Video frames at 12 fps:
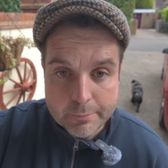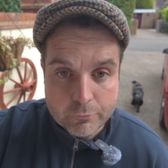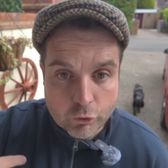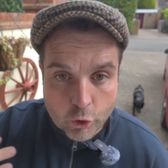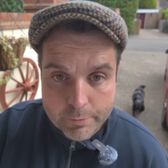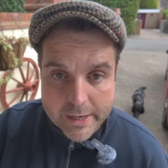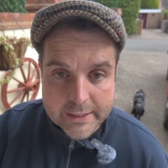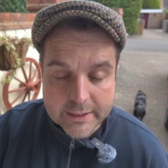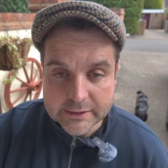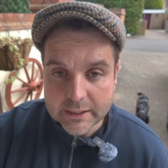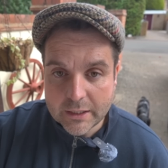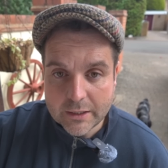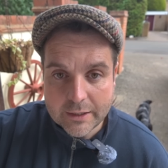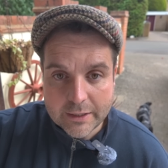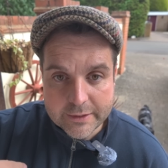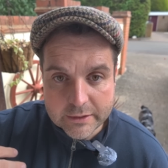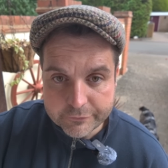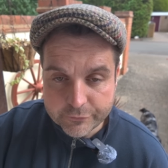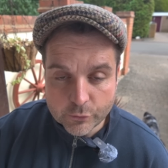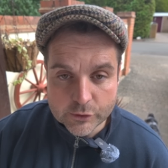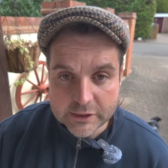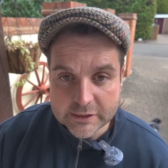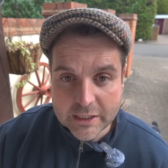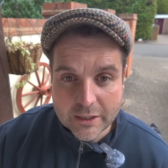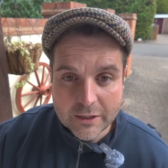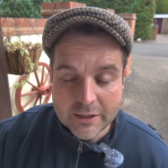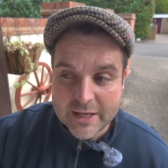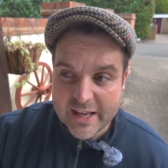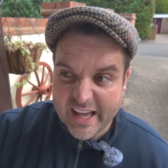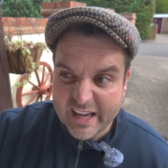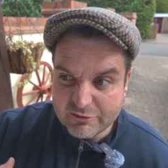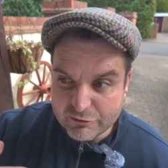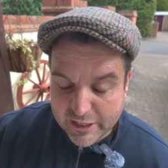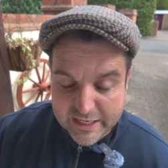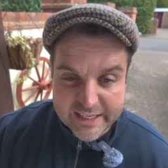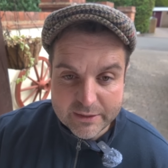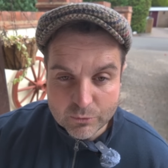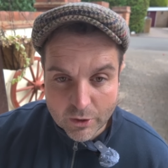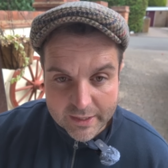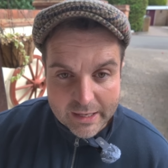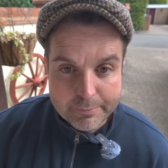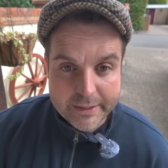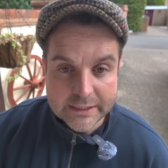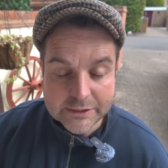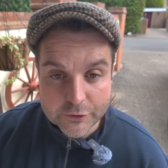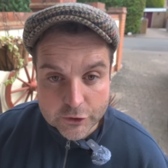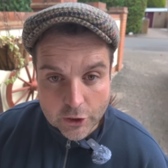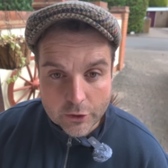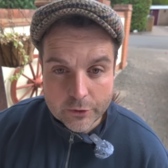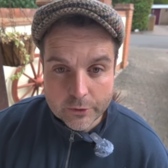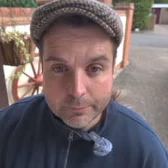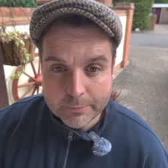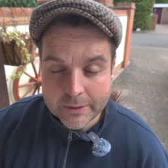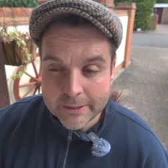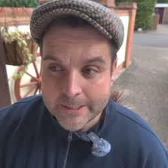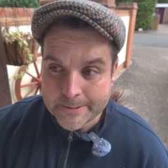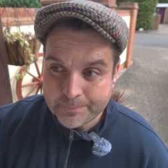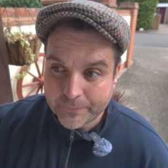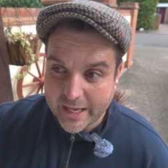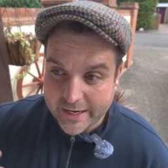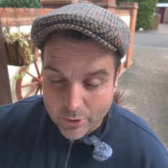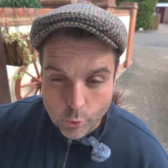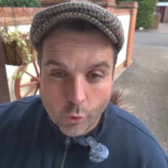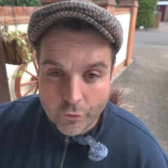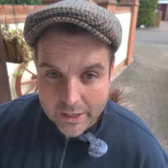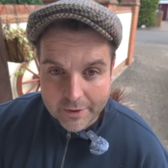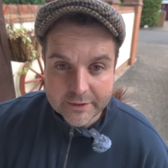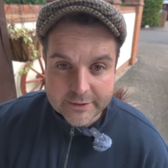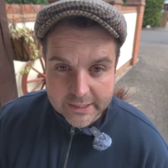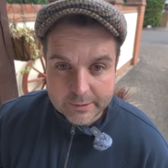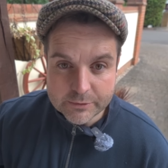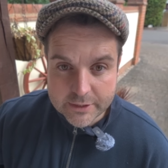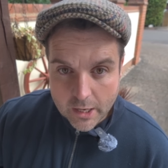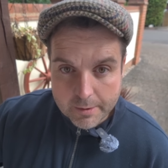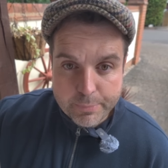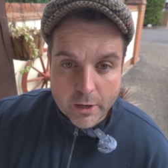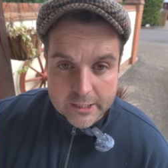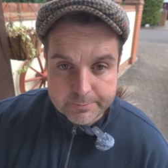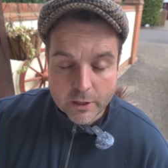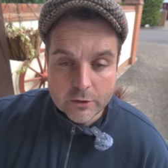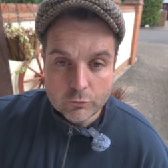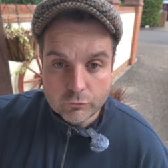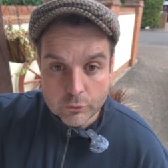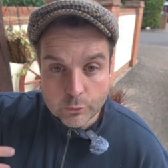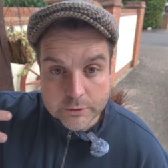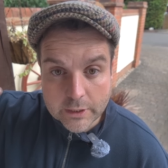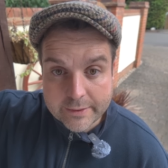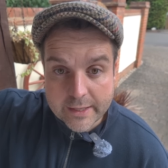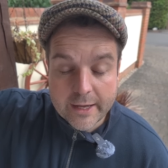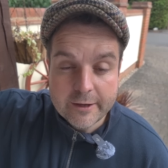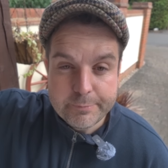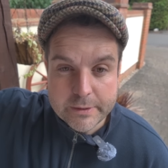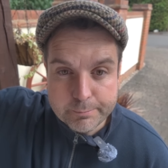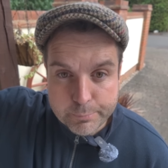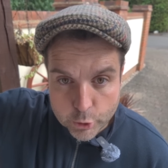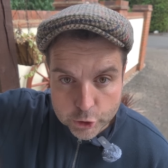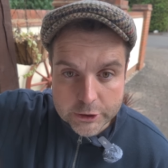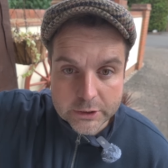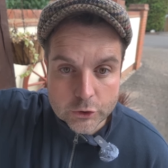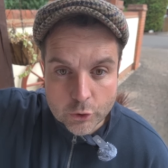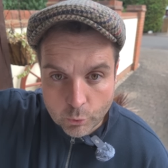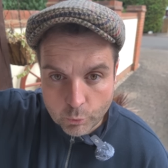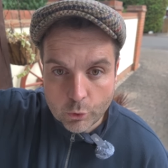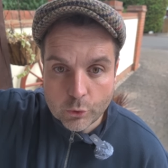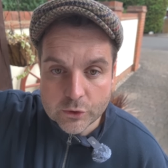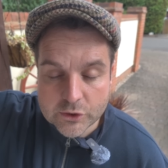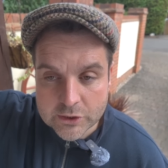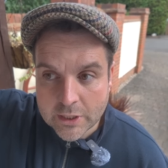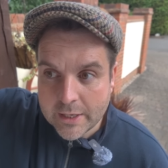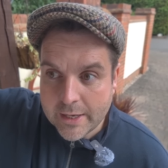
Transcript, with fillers: rule makers are and the enforcers are and really what that means for Tottenham and all the other teams that abide by the rules and that have been pushing towards